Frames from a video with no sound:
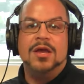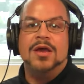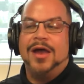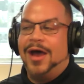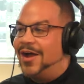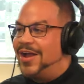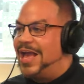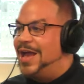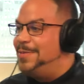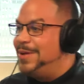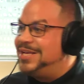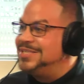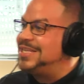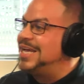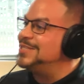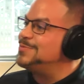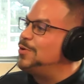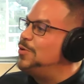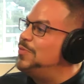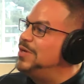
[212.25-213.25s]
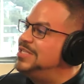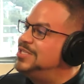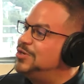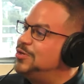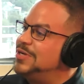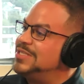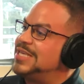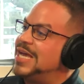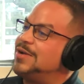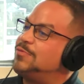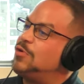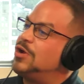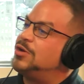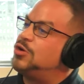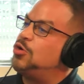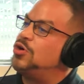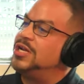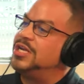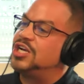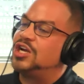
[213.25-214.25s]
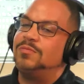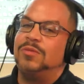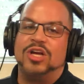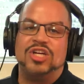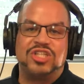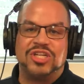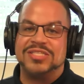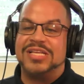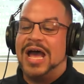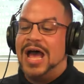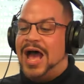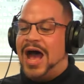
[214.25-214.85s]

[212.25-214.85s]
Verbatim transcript: Okay, because that's what we do. Yeah, it's like recording commercials.